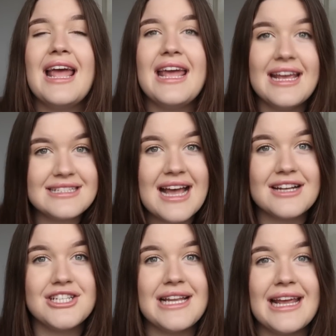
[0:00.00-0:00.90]
it is
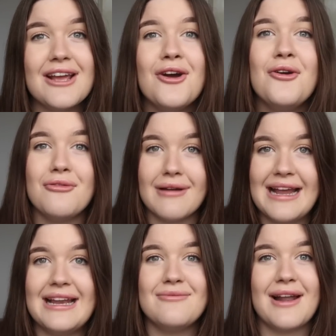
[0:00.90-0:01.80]
actually
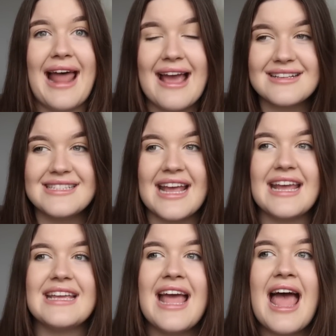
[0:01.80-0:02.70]
really
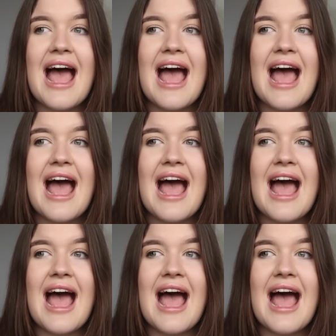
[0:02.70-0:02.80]
relaxing,